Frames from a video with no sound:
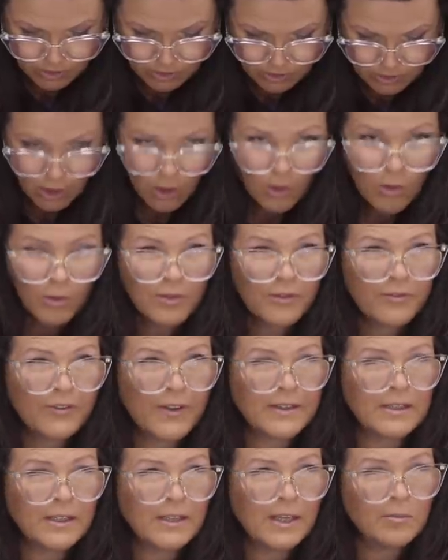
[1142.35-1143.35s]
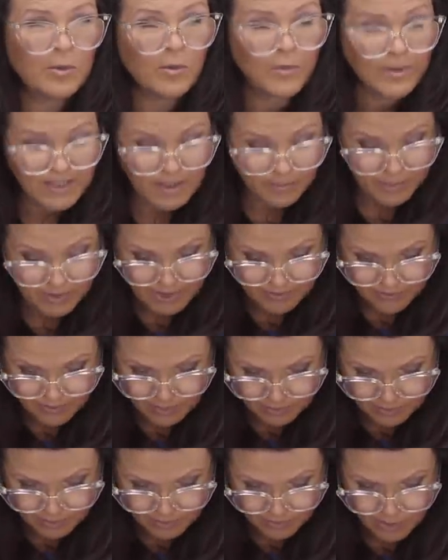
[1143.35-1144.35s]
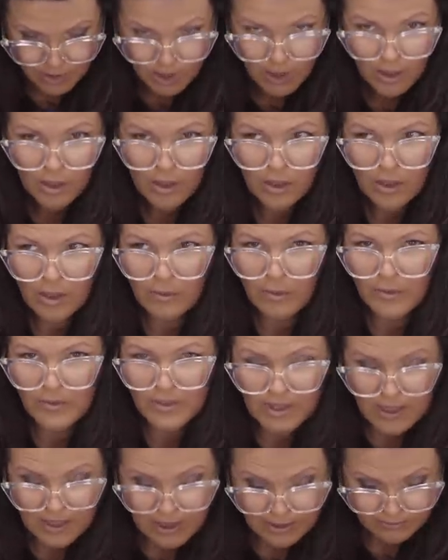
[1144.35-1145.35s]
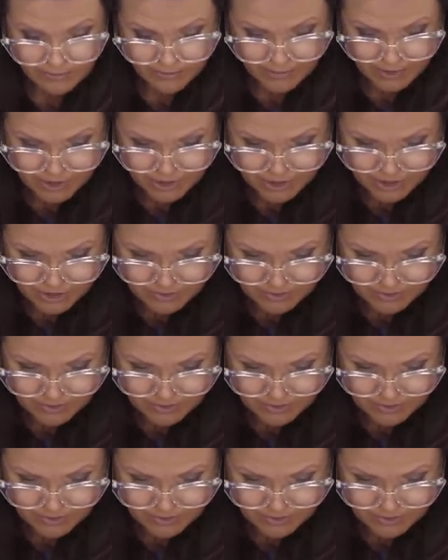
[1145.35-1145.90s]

No, no. Oh, the Finding Nemo was the Pacific blue. Yeah. Yeah, what was the clownfish? Some